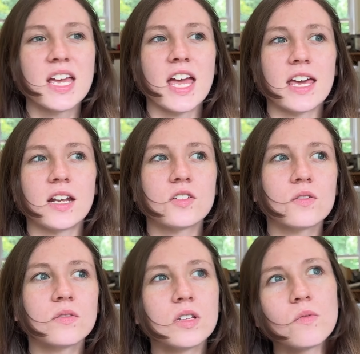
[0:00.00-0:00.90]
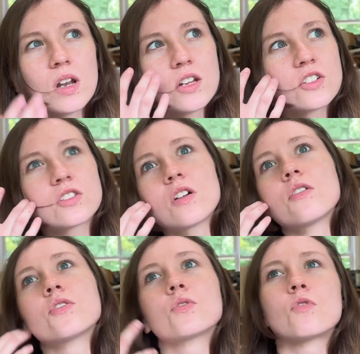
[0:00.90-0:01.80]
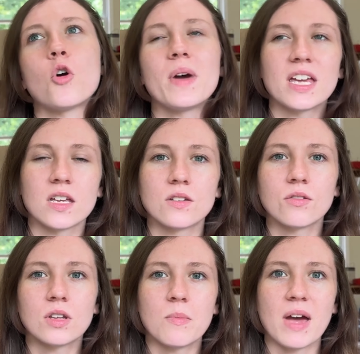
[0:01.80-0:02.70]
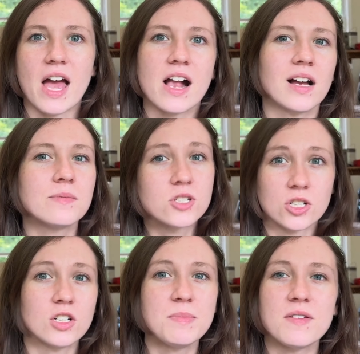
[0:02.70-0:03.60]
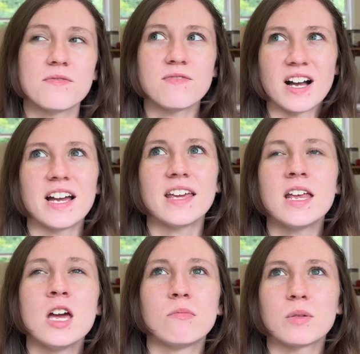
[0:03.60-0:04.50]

and I don't really want to just throw my Kindle in a bag. I'm sure it'd be fine, but